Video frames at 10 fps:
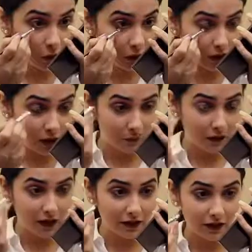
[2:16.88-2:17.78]
you want to
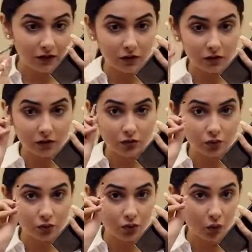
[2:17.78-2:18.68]
apply it
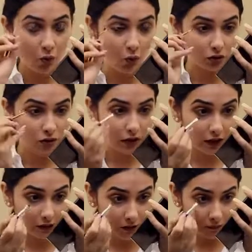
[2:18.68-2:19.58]
to your
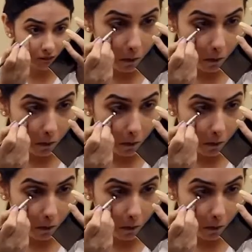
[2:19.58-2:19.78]
waterline